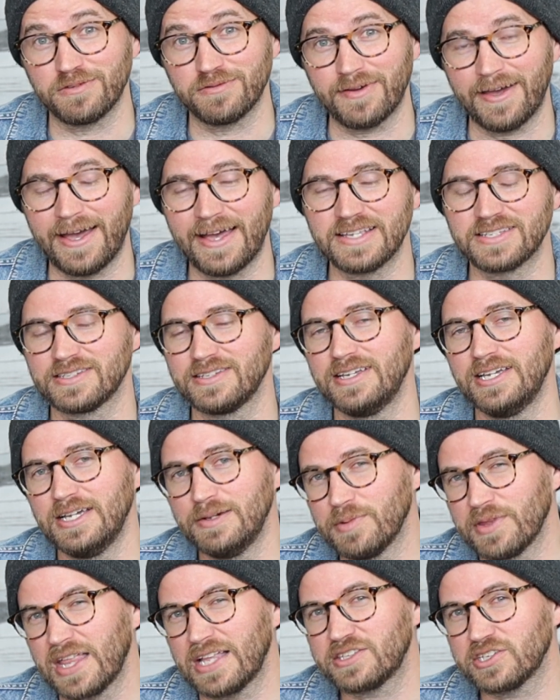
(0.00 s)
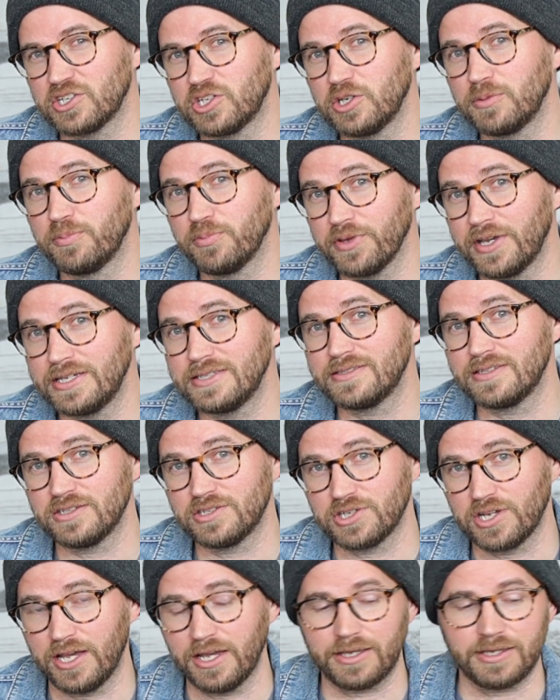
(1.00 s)
fast. But that's a good place to
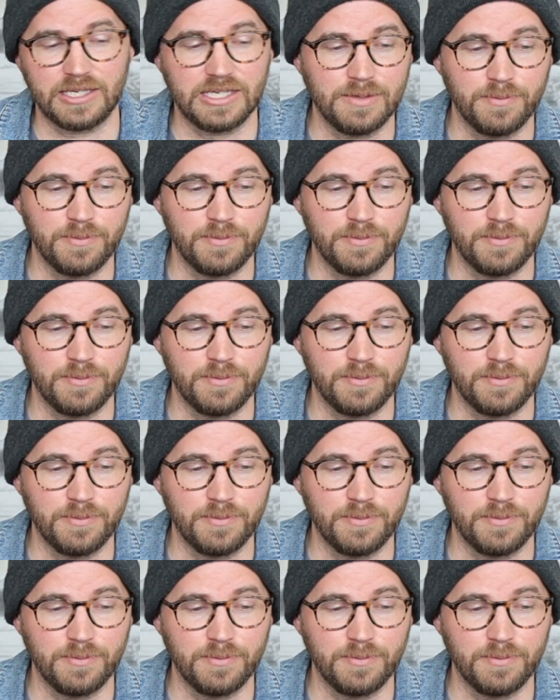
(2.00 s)
check